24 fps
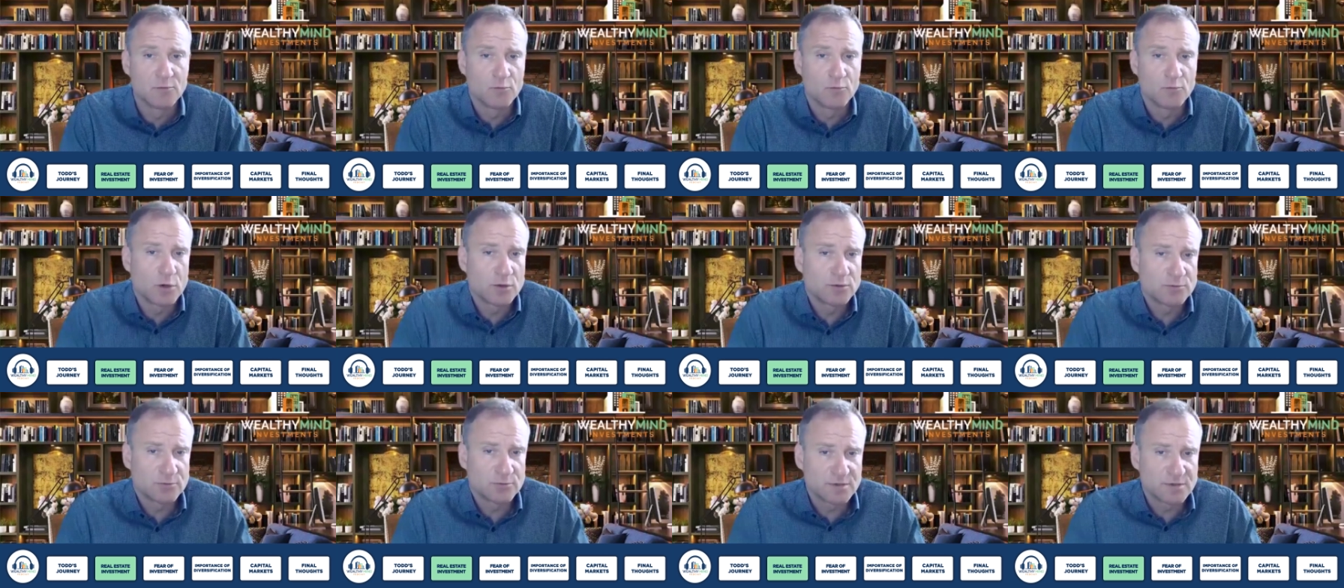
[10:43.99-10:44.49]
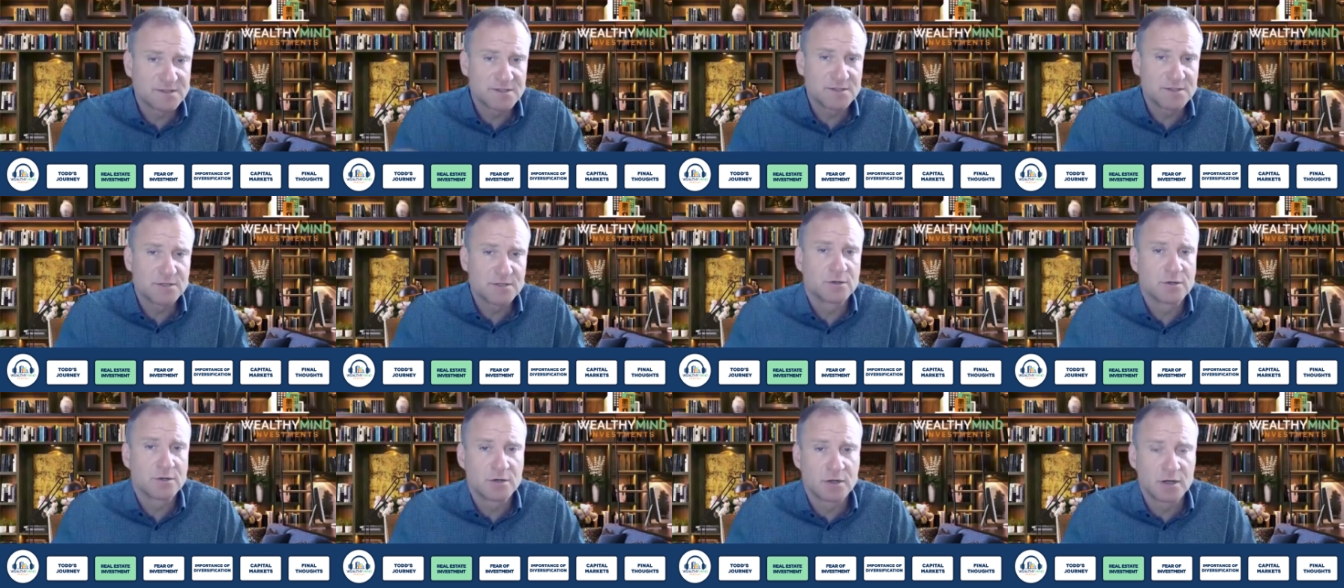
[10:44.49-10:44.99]
What was
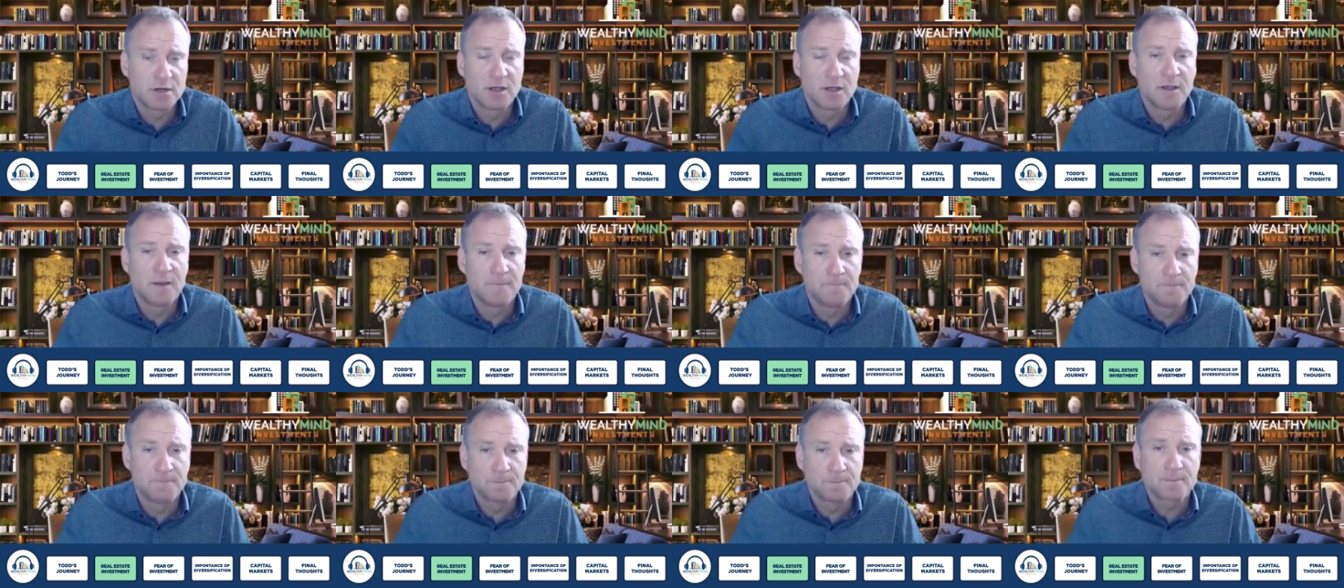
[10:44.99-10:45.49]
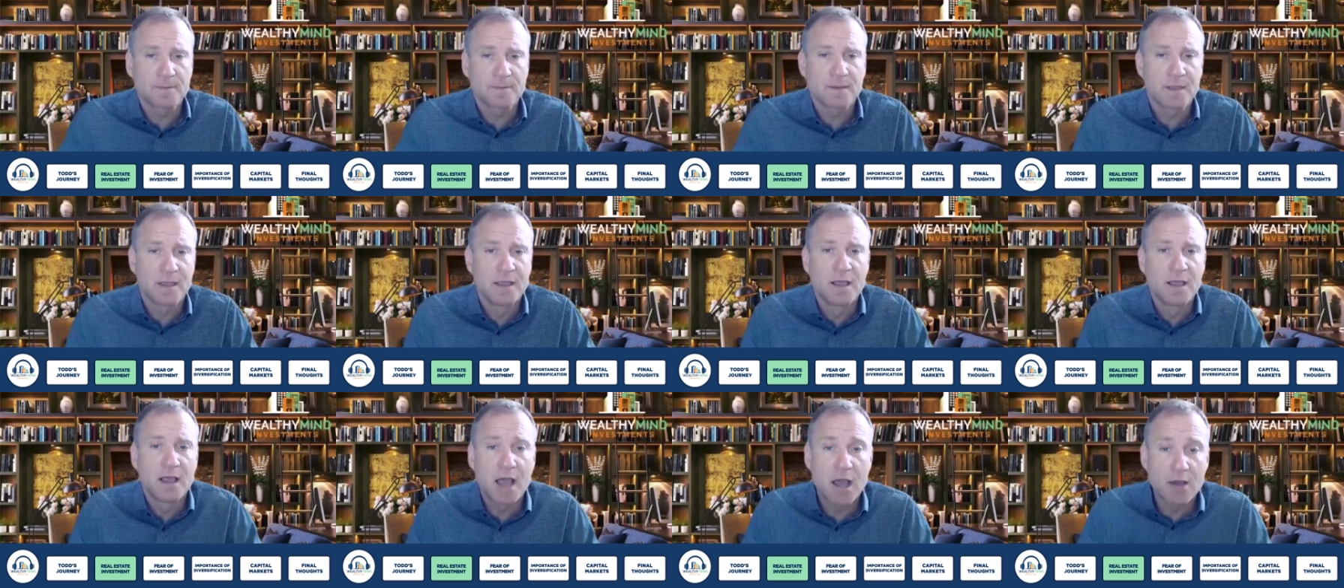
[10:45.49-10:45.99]
your um,
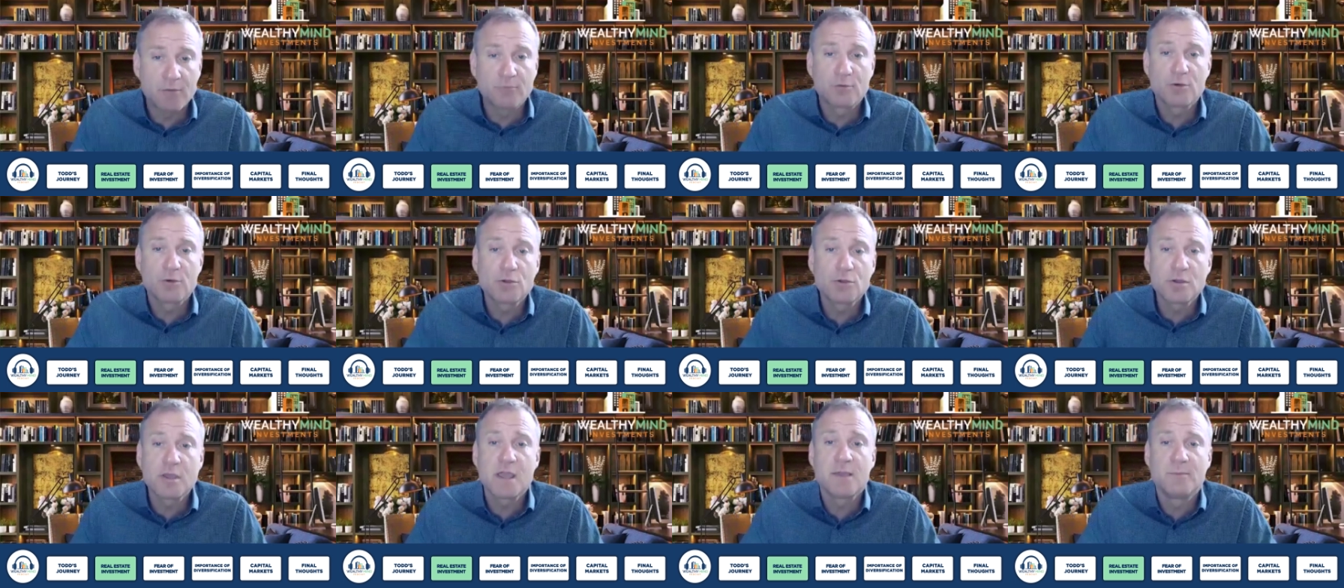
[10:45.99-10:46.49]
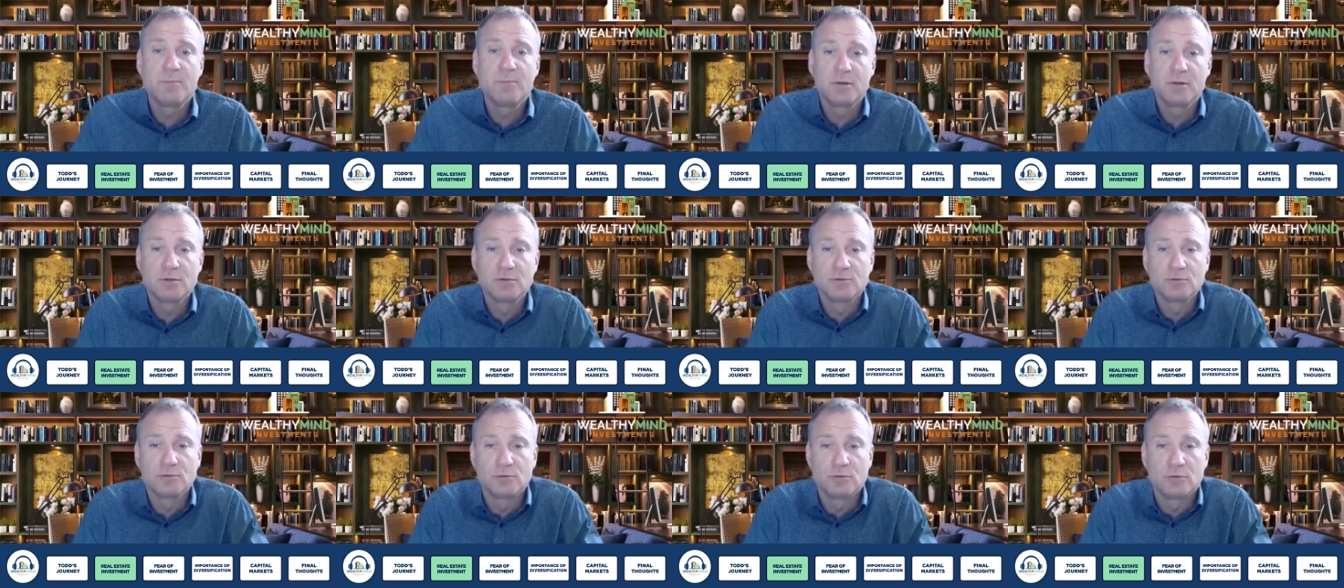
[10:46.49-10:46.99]
how were you
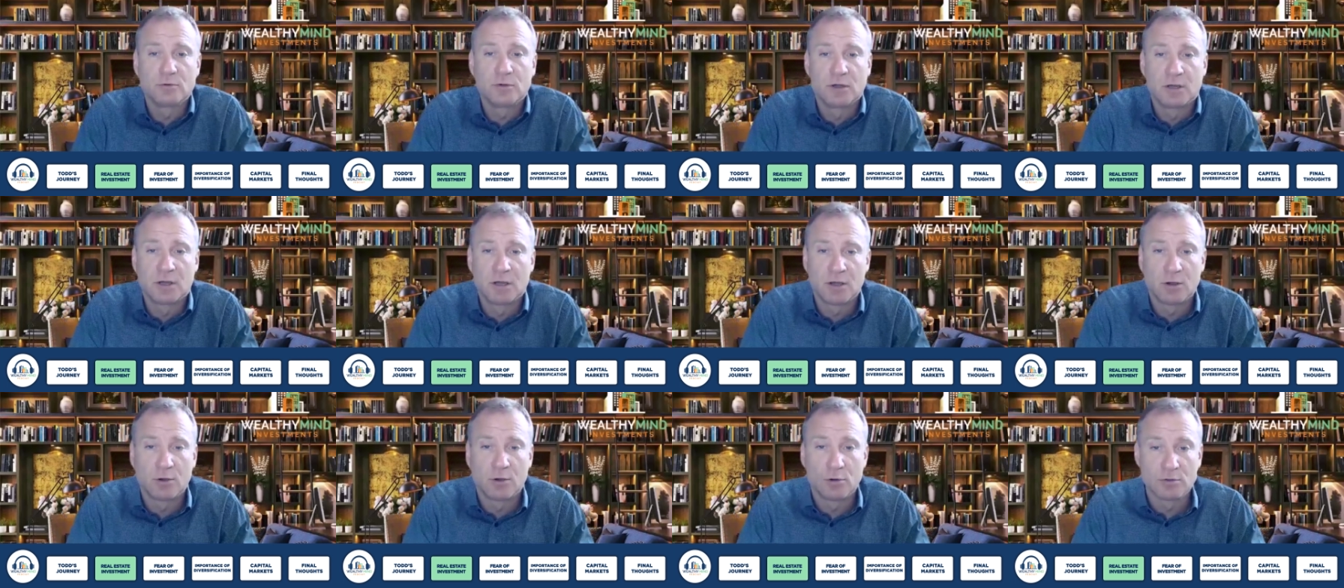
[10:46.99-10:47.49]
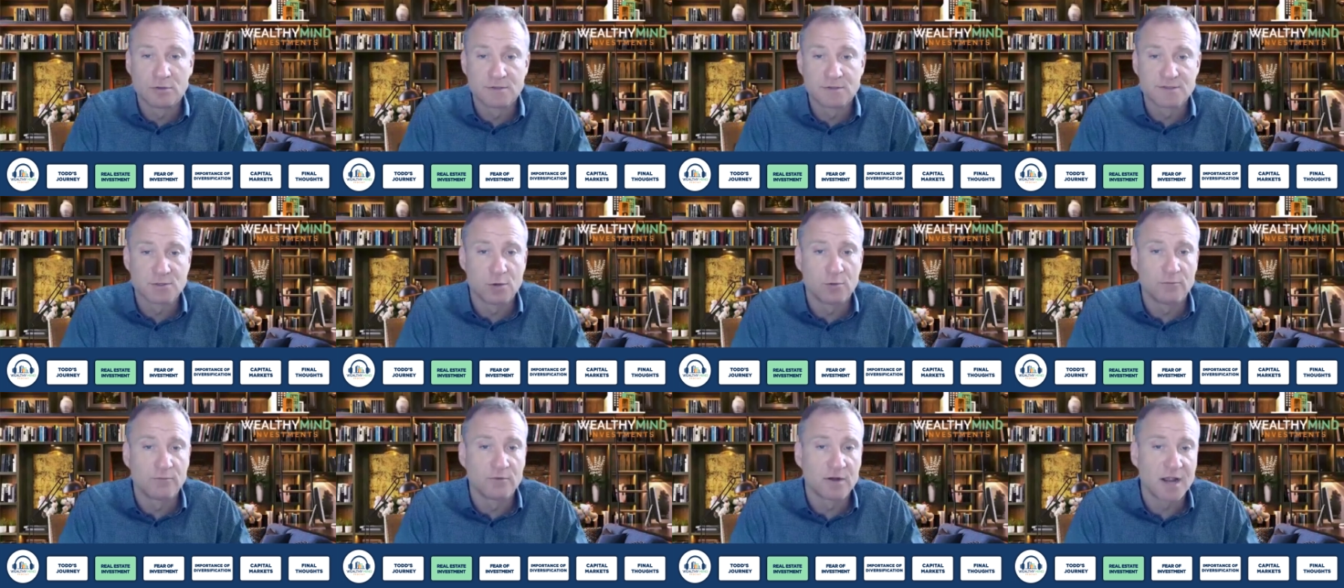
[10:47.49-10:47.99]
able to uh,
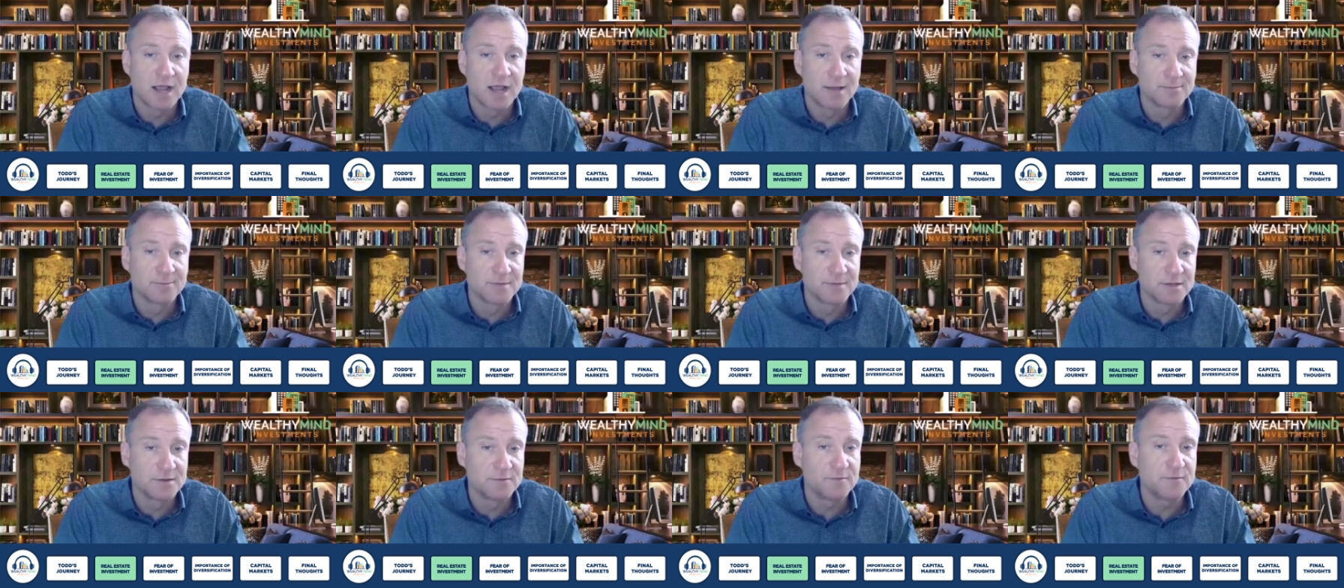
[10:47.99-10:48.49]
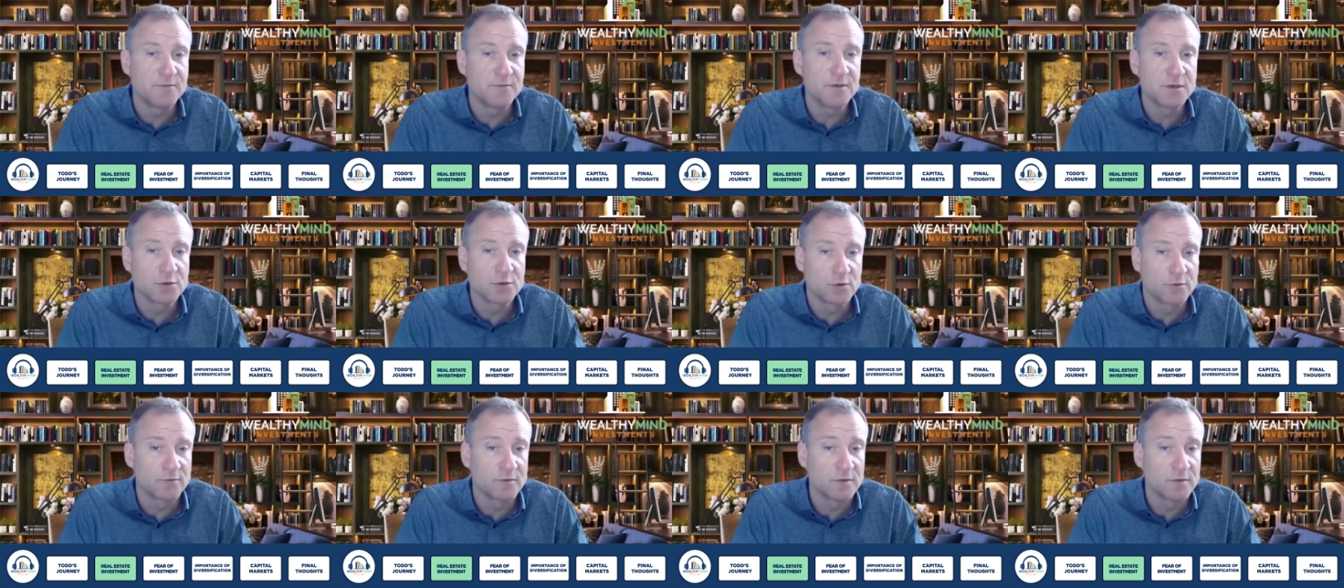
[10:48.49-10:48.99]
also overcome that
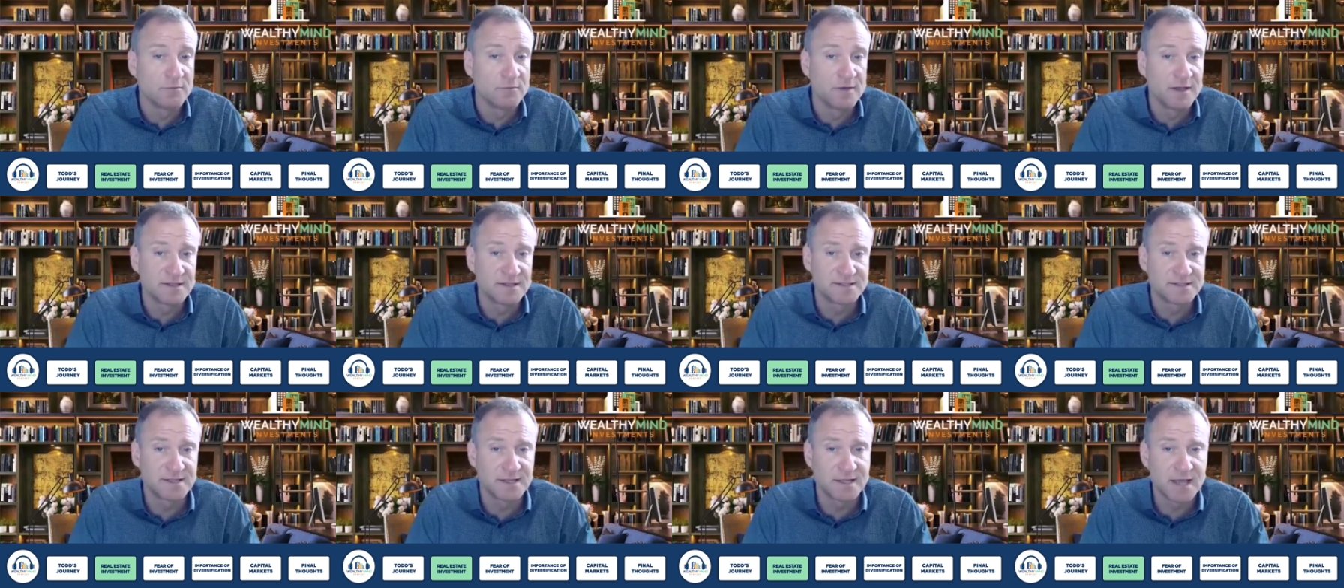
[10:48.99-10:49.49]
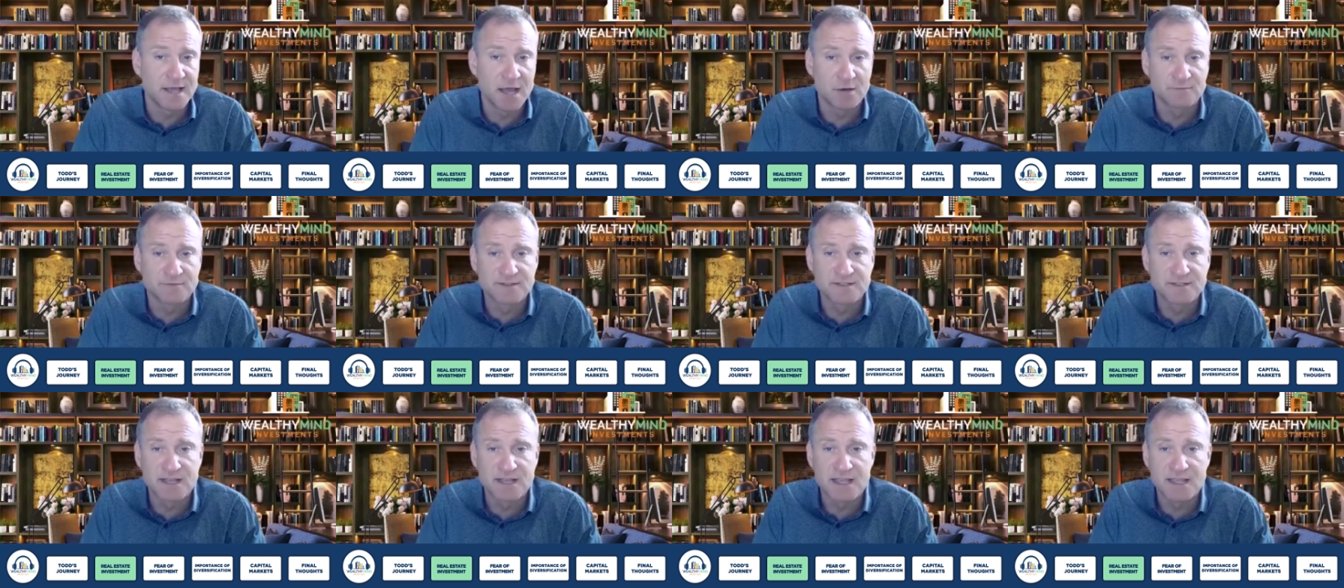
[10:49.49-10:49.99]
fear of investing out
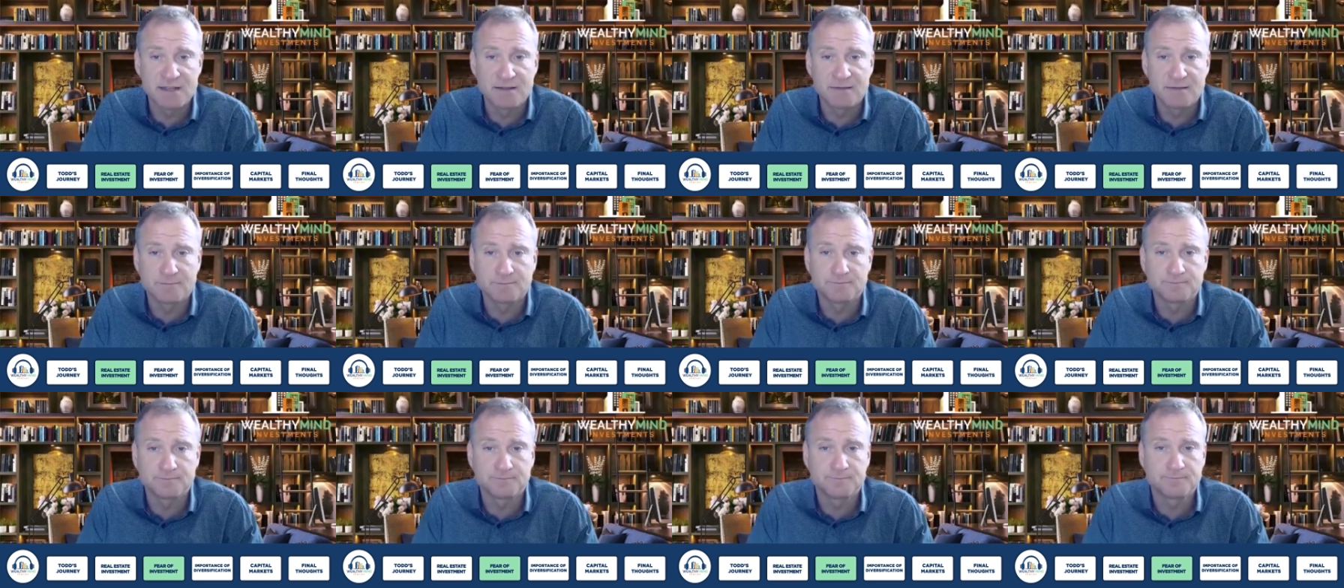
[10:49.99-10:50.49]
of state?